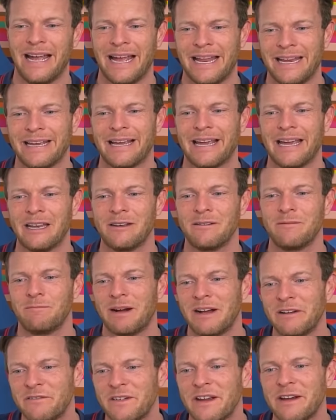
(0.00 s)
And again,
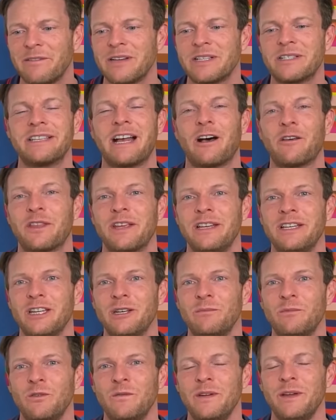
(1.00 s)
my favorite South
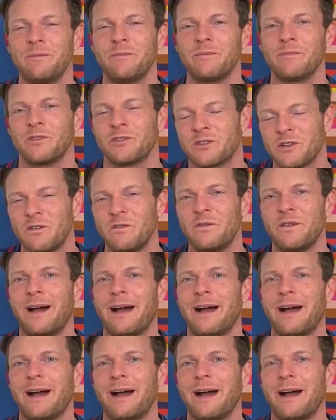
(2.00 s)
Indian movie so